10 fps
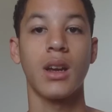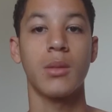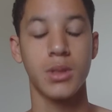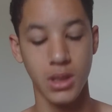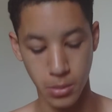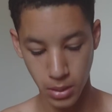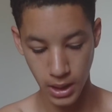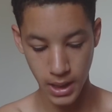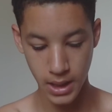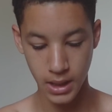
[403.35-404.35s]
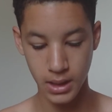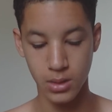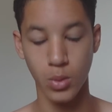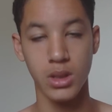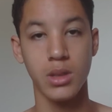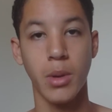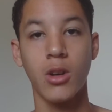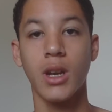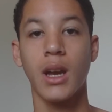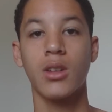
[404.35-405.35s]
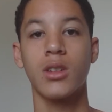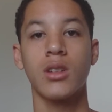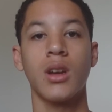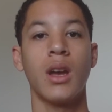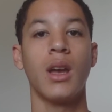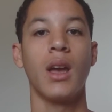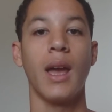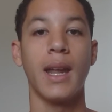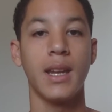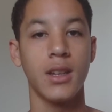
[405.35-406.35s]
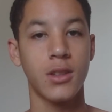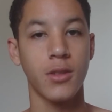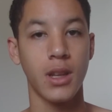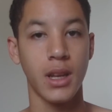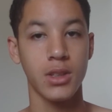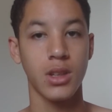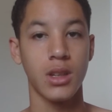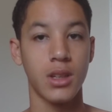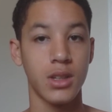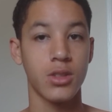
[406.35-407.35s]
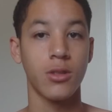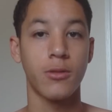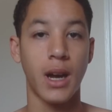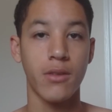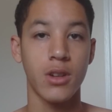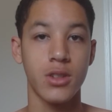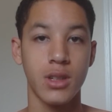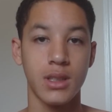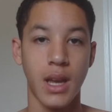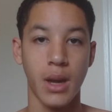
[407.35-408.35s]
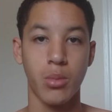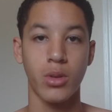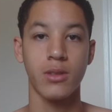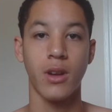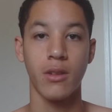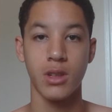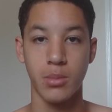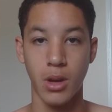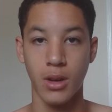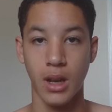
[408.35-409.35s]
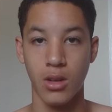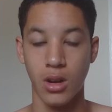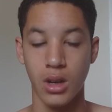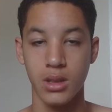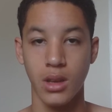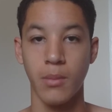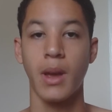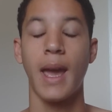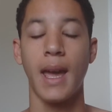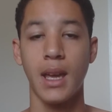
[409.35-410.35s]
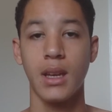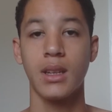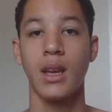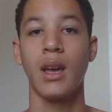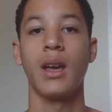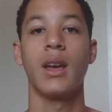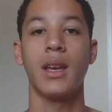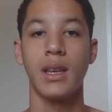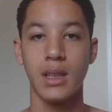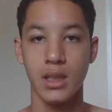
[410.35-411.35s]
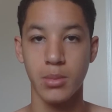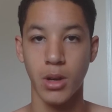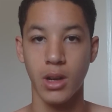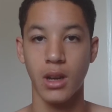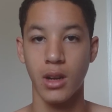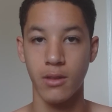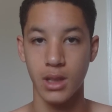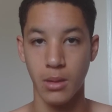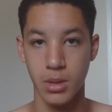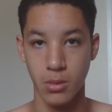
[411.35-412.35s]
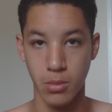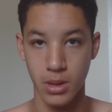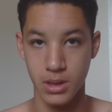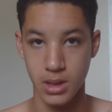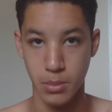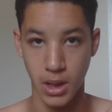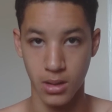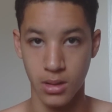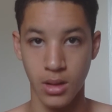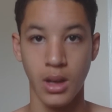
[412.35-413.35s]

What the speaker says: Comes into play, he gets 1 spell counter, and he gets an additional 500 attack points for every spell counter onto him, and he gets a spell counter every time someone plays a spell.